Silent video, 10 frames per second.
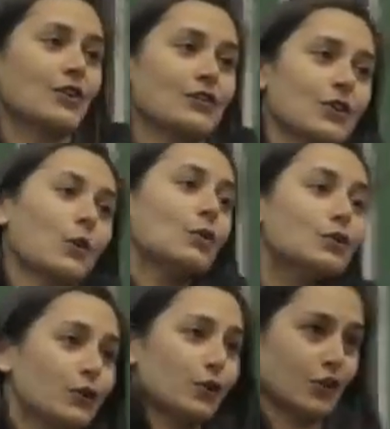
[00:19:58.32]
of the
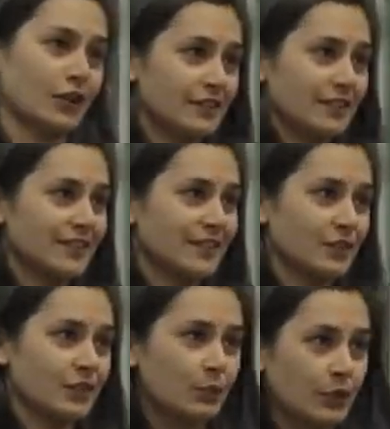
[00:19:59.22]
old versions
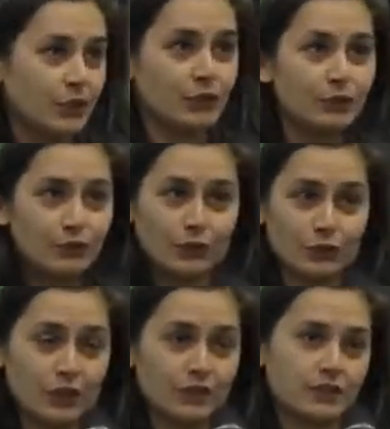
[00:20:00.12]
with the new
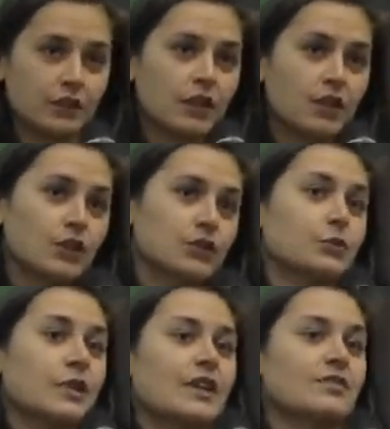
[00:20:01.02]
versions, so
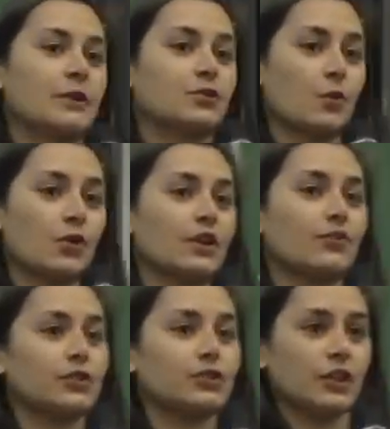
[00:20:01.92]
we have much more
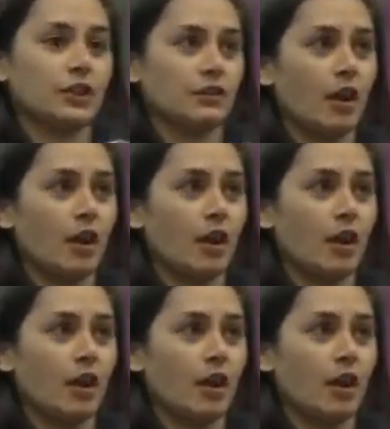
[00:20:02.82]
efficient